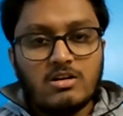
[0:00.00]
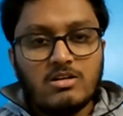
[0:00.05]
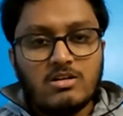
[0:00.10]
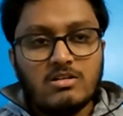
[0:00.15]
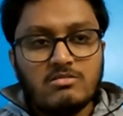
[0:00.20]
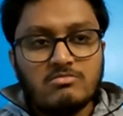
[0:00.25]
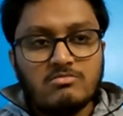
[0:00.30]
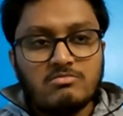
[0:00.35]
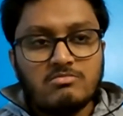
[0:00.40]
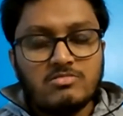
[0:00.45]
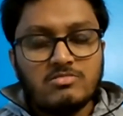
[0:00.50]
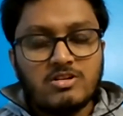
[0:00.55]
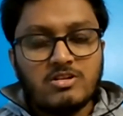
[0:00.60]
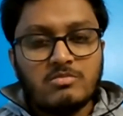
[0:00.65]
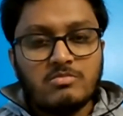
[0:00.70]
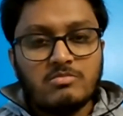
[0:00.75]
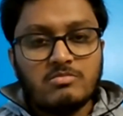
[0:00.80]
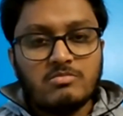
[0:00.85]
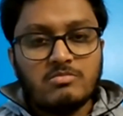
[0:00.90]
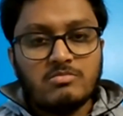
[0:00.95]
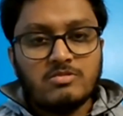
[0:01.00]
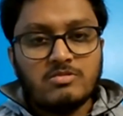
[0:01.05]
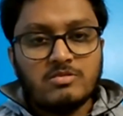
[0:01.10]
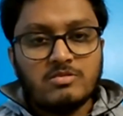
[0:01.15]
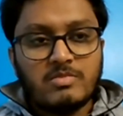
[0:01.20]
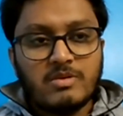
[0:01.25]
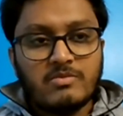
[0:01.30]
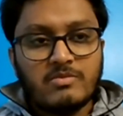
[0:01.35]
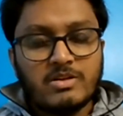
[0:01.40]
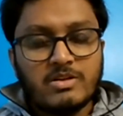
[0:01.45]
uh, on
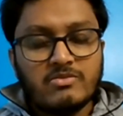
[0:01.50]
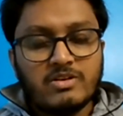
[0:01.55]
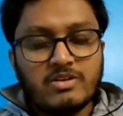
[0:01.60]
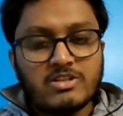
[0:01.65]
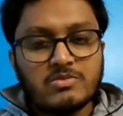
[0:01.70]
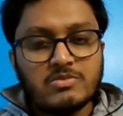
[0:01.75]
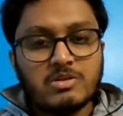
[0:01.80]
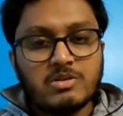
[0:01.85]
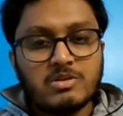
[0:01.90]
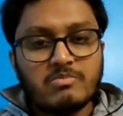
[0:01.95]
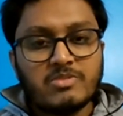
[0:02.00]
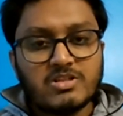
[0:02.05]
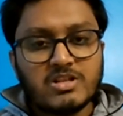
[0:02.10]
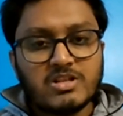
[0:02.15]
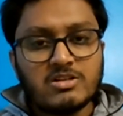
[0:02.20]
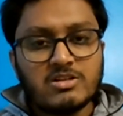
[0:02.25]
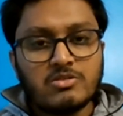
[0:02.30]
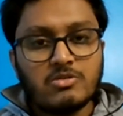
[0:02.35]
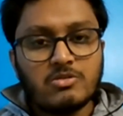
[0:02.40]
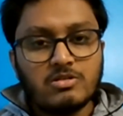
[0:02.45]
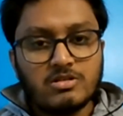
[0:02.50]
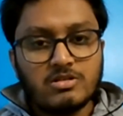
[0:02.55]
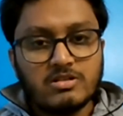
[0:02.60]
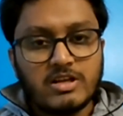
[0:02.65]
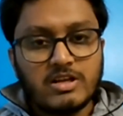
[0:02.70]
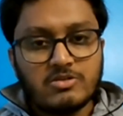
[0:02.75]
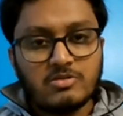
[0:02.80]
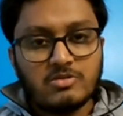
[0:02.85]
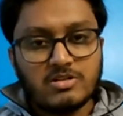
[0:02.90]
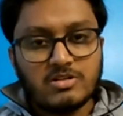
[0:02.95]
uh, my first book, Mission
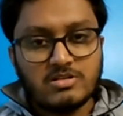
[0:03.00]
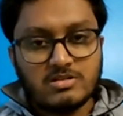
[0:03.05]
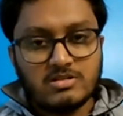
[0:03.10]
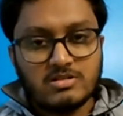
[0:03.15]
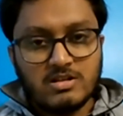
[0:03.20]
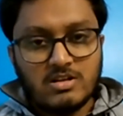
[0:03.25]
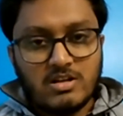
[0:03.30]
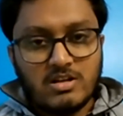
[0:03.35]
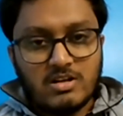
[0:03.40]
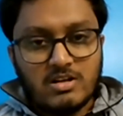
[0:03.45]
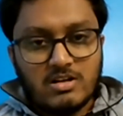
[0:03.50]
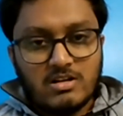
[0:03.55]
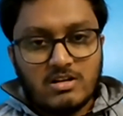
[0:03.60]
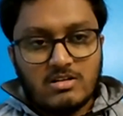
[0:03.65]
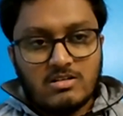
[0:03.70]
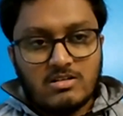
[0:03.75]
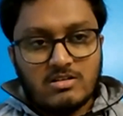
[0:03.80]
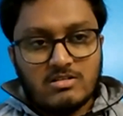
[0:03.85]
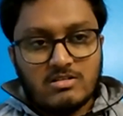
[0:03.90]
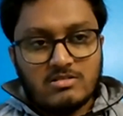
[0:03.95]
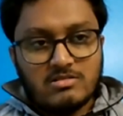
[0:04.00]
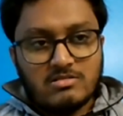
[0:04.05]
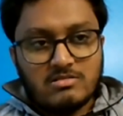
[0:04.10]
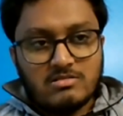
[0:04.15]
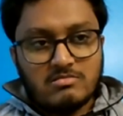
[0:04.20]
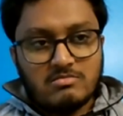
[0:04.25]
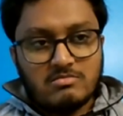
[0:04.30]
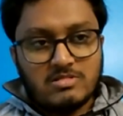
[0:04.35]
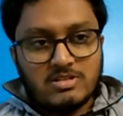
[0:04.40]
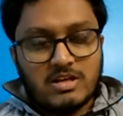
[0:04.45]
Gold, that was
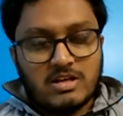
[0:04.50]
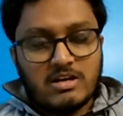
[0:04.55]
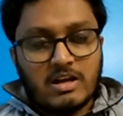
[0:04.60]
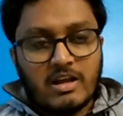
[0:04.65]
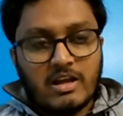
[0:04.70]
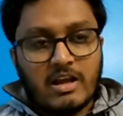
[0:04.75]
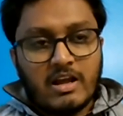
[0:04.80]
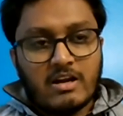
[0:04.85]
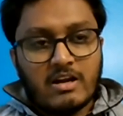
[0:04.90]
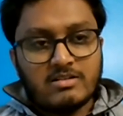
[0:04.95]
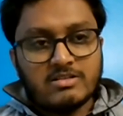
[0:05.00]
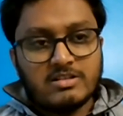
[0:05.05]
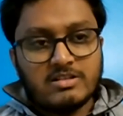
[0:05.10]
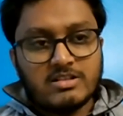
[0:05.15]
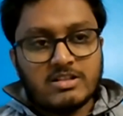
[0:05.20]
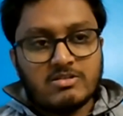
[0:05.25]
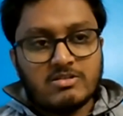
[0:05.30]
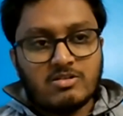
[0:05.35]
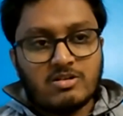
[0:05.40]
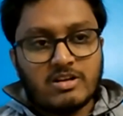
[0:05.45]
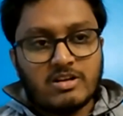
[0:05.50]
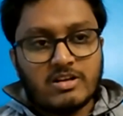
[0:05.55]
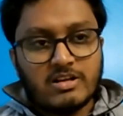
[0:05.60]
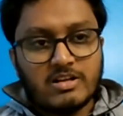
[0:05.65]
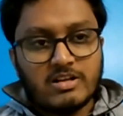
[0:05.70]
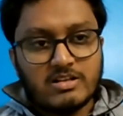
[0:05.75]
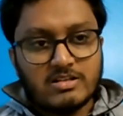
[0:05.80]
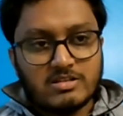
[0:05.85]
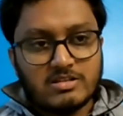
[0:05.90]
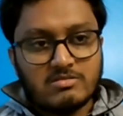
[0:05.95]
uh, that I had written on
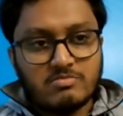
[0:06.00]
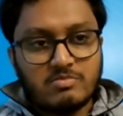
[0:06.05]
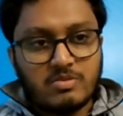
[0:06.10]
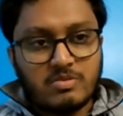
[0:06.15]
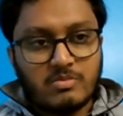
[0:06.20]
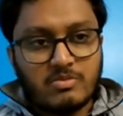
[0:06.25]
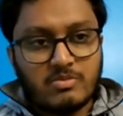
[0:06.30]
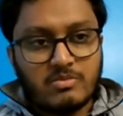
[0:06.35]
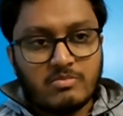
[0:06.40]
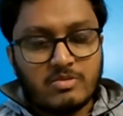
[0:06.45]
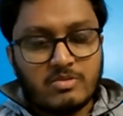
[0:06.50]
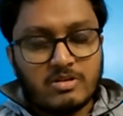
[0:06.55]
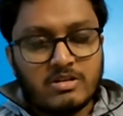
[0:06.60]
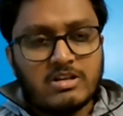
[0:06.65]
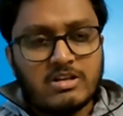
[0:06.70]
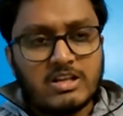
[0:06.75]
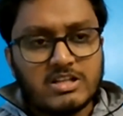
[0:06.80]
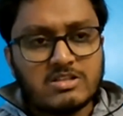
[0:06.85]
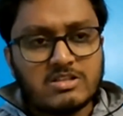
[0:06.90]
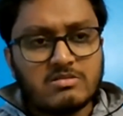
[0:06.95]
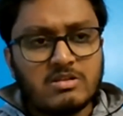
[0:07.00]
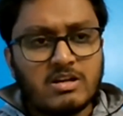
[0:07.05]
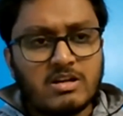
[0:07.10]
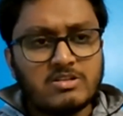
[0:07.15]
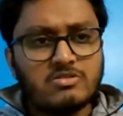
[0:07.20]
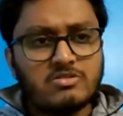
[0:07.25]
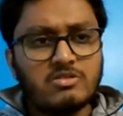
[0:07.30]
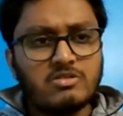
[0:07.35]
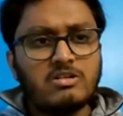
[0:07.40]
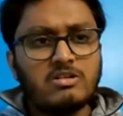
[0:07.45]
India's perform uh,
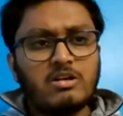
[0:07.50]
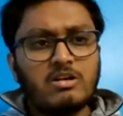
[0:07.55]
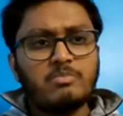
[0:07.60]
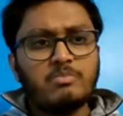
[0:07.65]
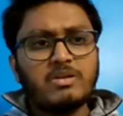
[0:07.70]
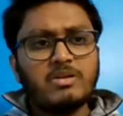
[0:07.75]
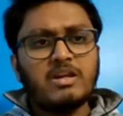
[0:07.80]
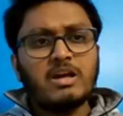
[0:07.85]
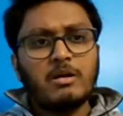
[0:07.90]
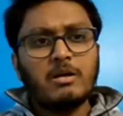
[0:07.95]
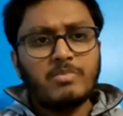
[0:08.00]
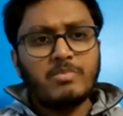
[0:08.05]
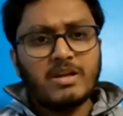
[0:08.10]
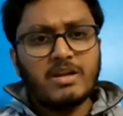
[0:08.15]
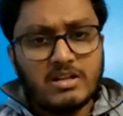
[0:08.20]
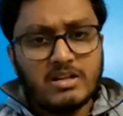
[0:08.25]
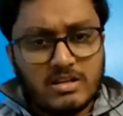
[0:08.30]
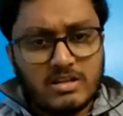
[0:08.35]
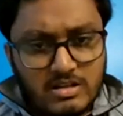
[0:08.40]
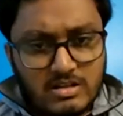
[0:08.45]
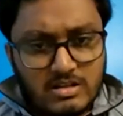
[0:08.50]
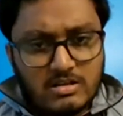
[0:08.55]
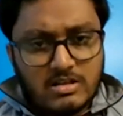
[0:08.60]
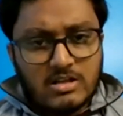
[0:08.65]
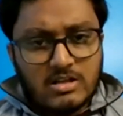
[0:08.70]
India's actual Olympic campaign in